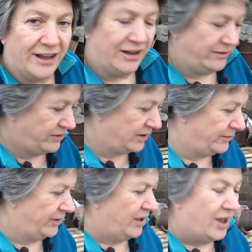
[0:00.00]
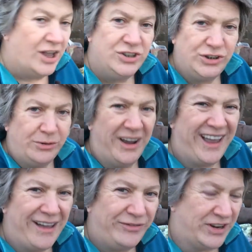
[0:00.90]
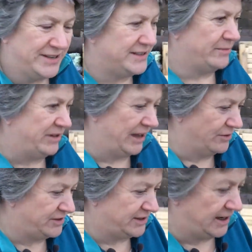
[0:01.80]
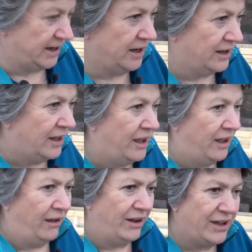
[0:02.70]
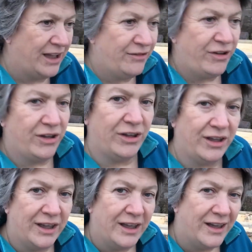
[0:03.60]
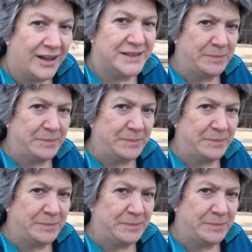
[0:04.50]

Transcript: I've, you know, I have done something else today. I have. I